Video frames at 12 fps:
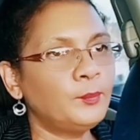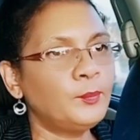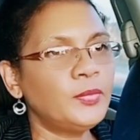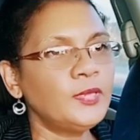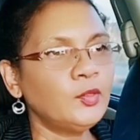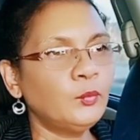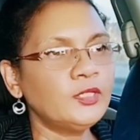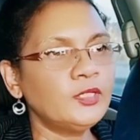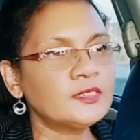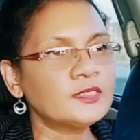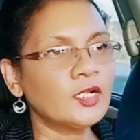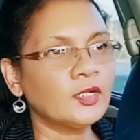be with
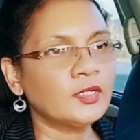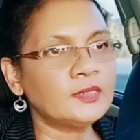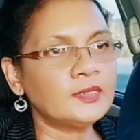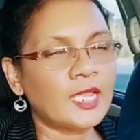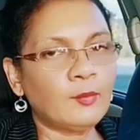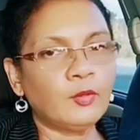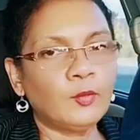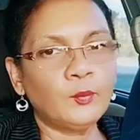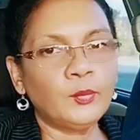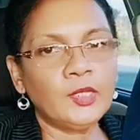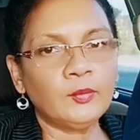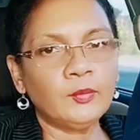certain type of
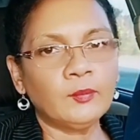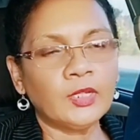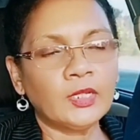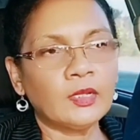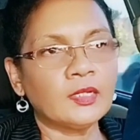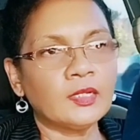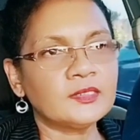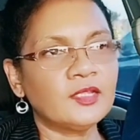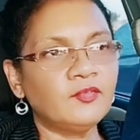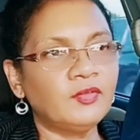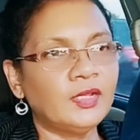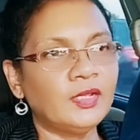people because they
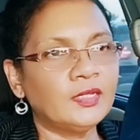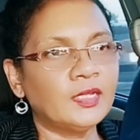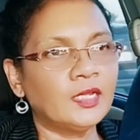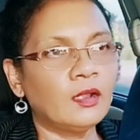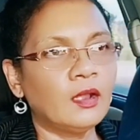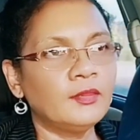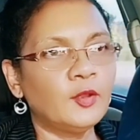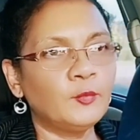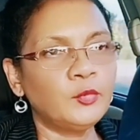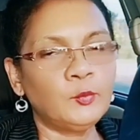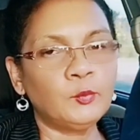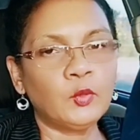felt that other
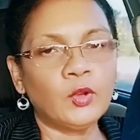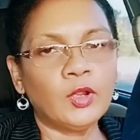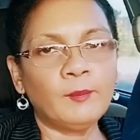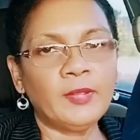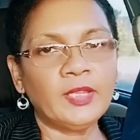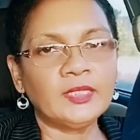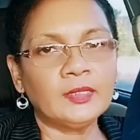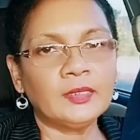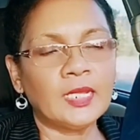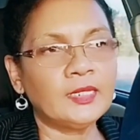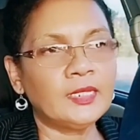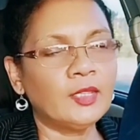people were better
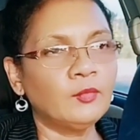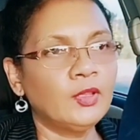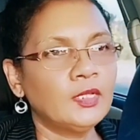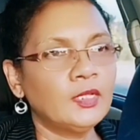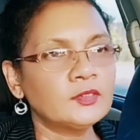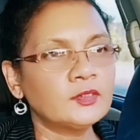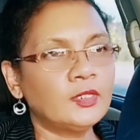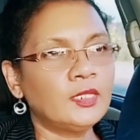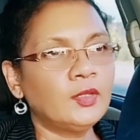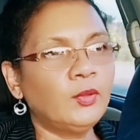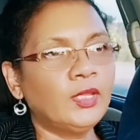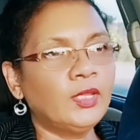than them. So
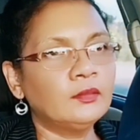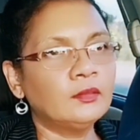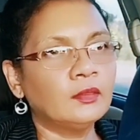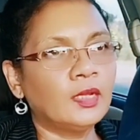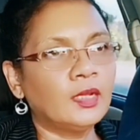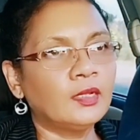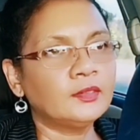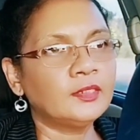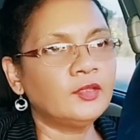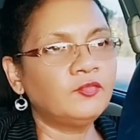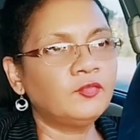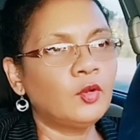they went to, uh,
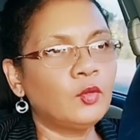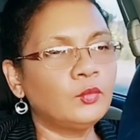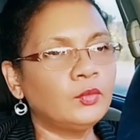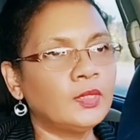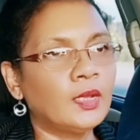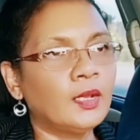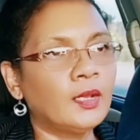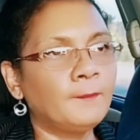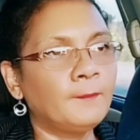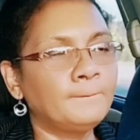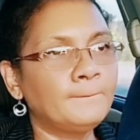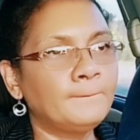they found,
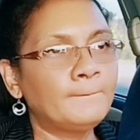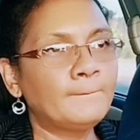um,